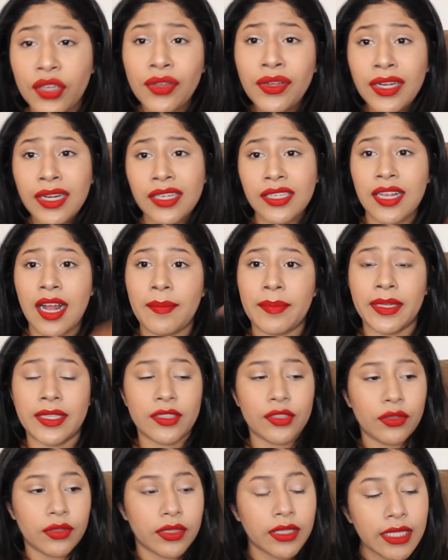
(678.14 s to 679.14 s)
you need to stop being
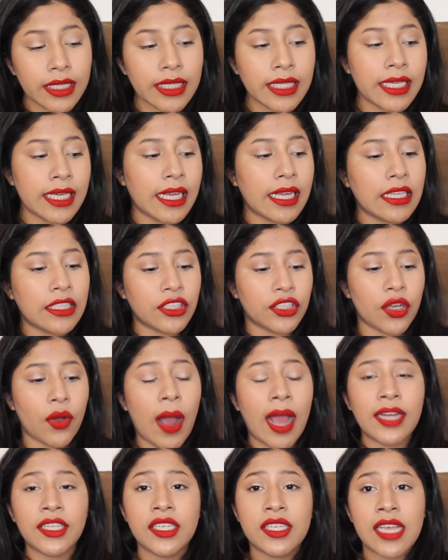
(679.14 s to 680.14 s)
so clingy. And so
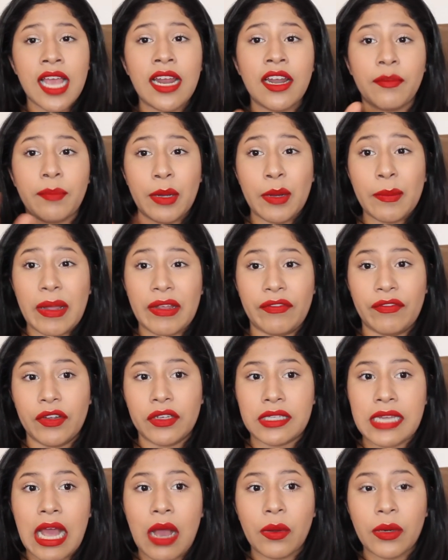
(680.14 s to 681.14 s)
I just kind of put my
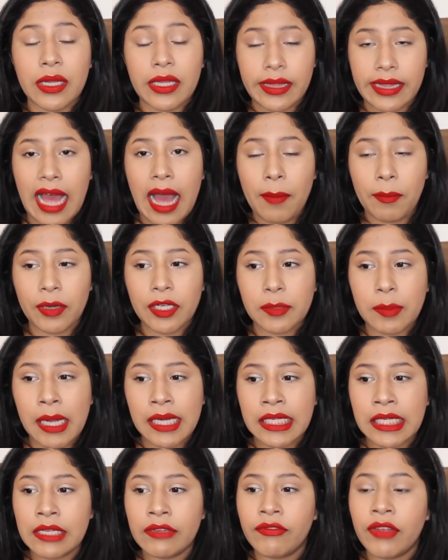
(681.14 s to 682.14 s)
foot down in that
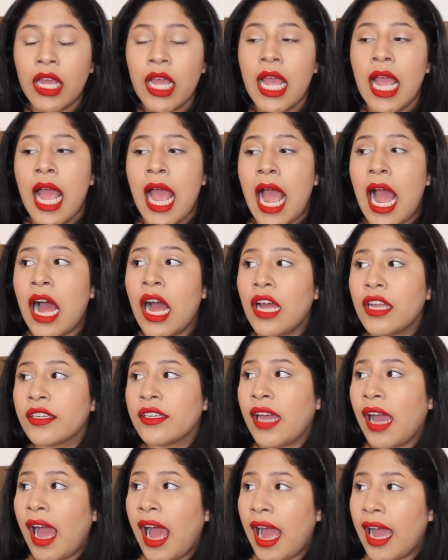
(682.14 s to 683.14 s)
perspective.
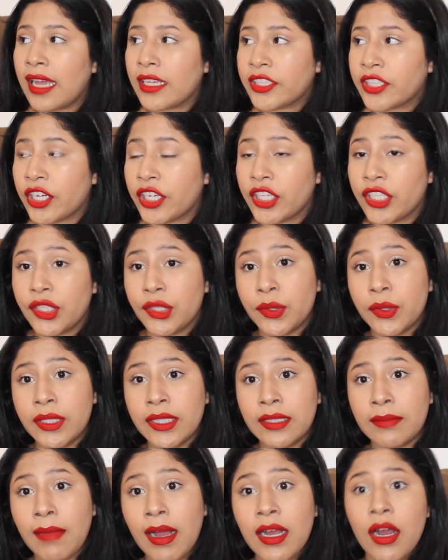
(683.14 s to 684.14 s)
And I started doing
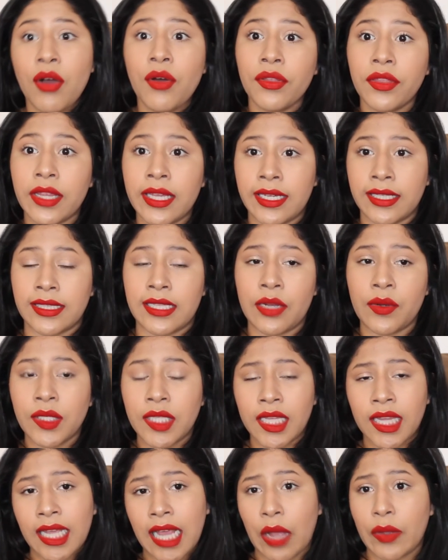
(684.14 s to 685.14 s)
doing my own things. It
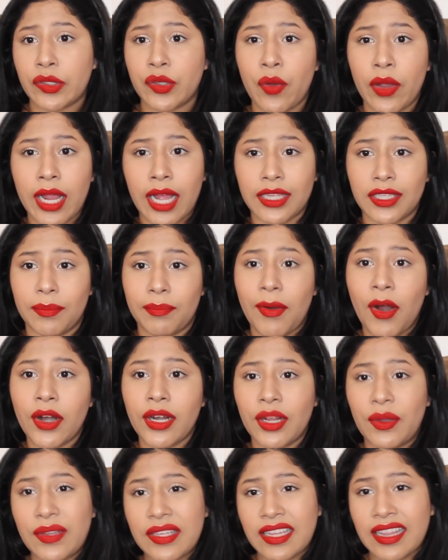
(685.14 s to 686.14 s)
wasn't like I was going out to
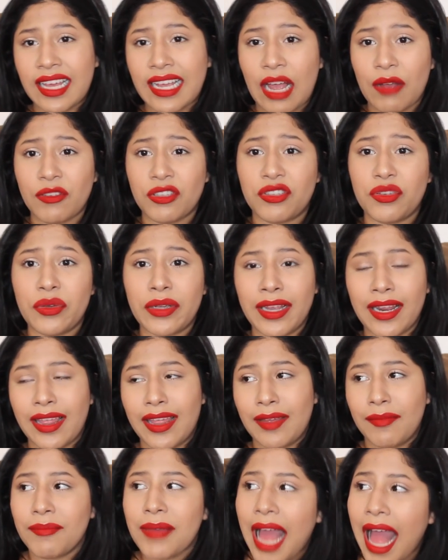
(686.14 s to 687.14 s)
party. It wasn't like I was doing
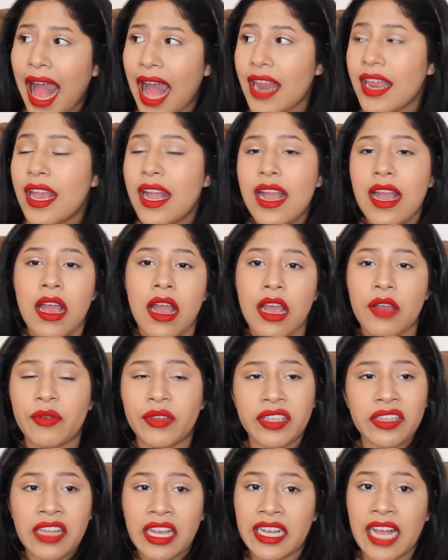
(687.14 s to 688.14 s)
anything bad. It
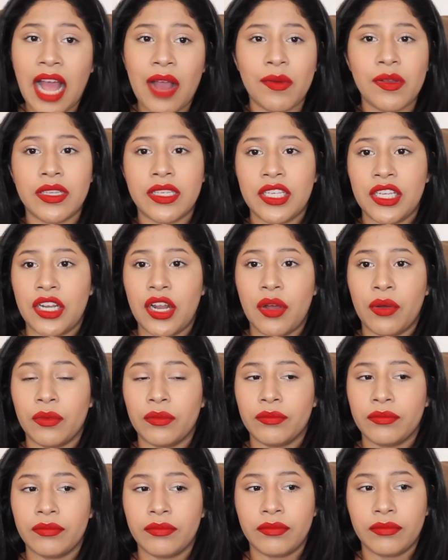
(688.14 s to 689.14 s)
wasn't like I was, you know,
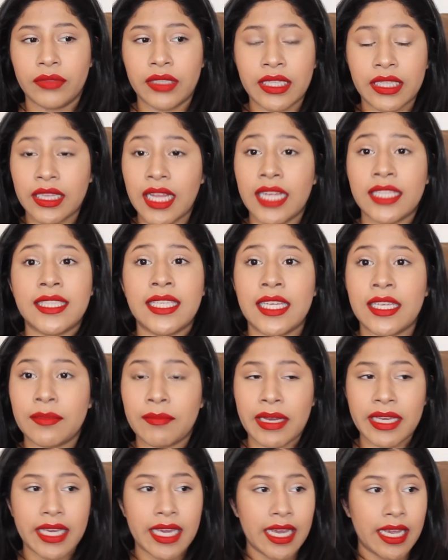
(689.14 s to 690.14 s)
neglecting
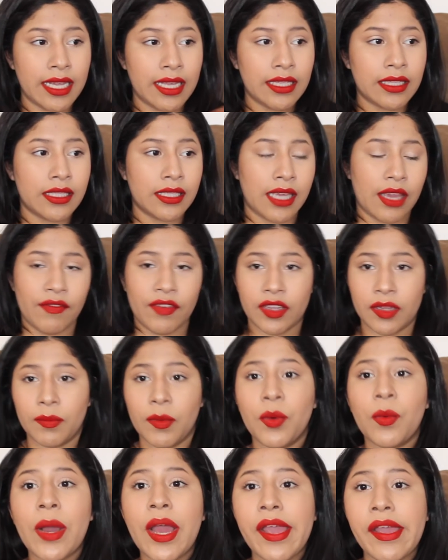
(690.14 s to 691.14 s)
my kids, giving them
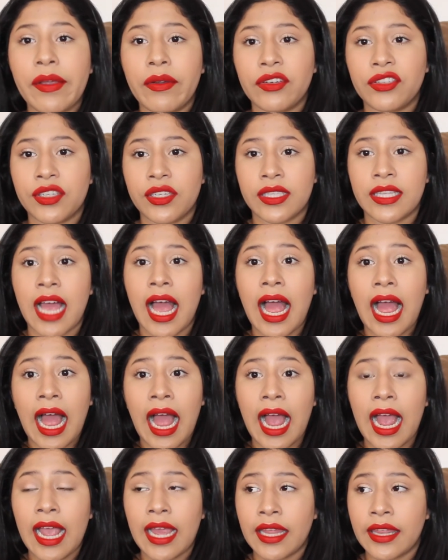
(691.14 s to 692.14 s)
away. It was just that
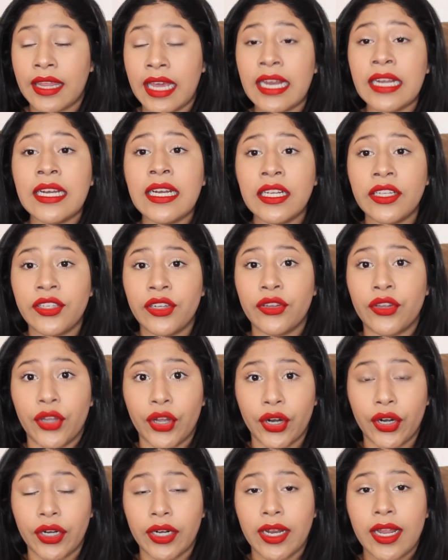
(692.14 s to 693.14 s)
I, they needed to
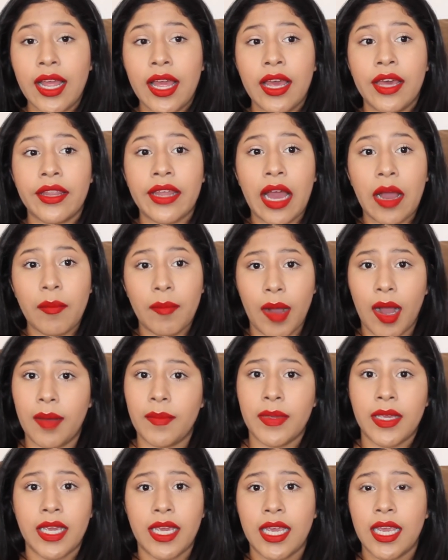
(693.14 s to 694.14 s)
learn that
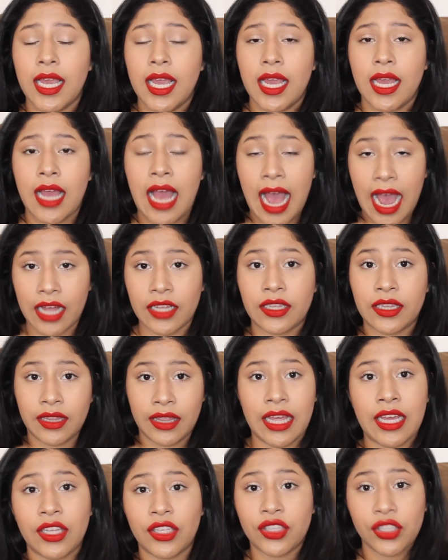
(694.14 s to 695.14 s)
mommy had
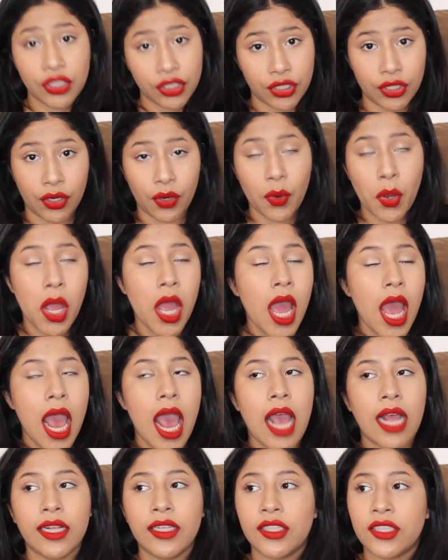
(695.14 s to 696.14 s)
things to do.
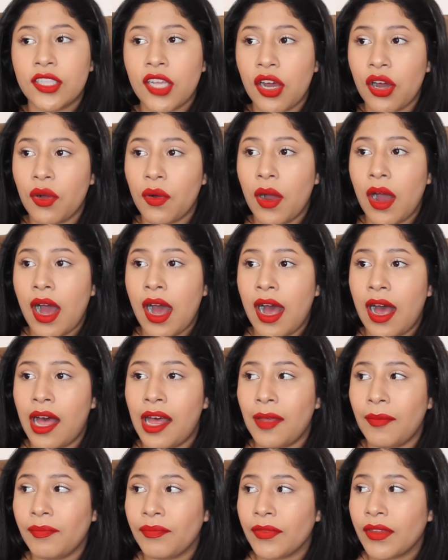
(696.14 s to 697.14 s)
And so
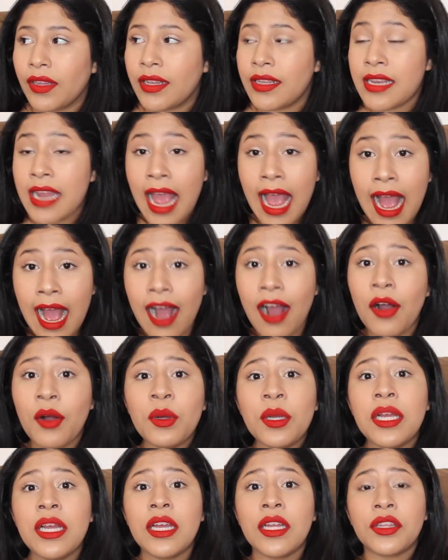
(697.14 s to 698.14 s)
um,
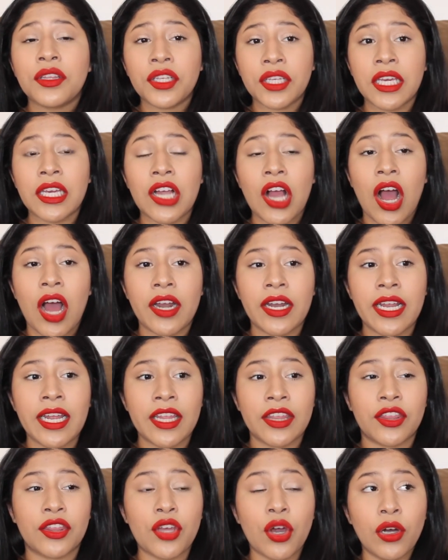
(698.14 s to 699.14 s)
now, looking on
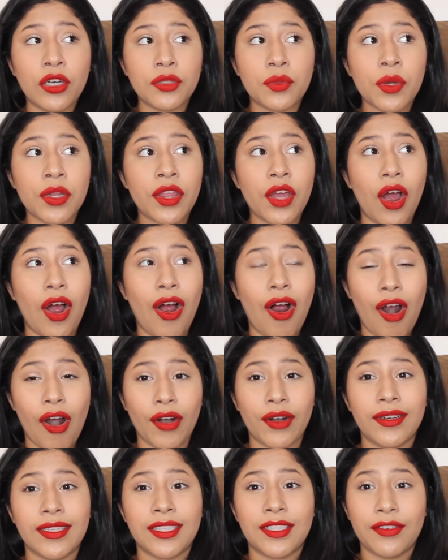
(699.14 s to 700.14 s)
it, those were the
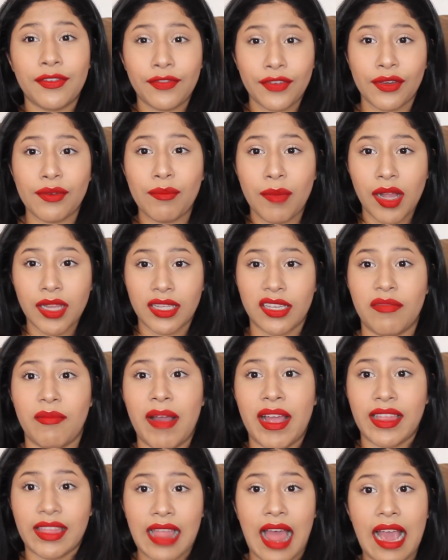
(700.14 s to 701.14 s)
hardest few months of
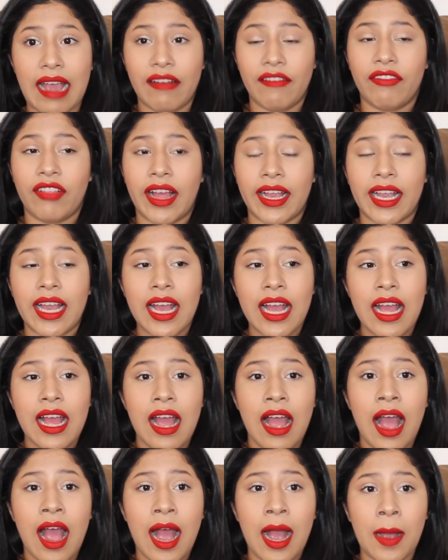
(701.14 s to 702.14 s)
my life. Like,
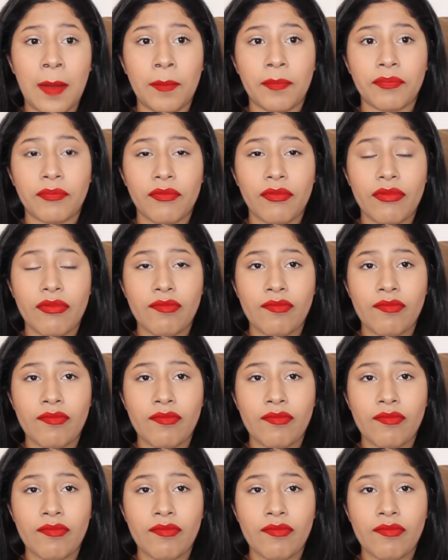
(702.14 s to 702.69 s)
um,